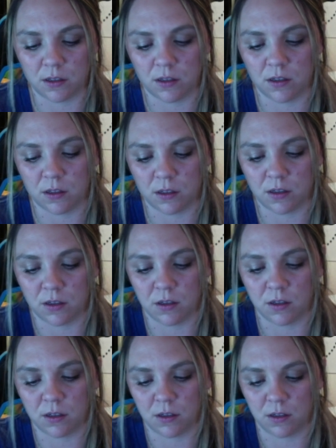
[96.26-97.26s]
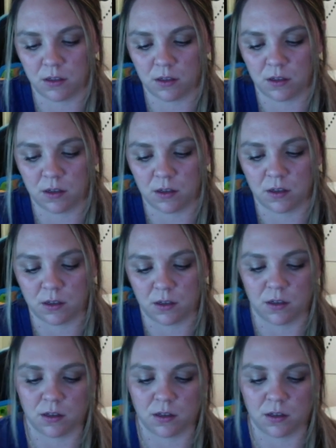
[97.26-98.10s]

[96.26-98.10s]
[no speech]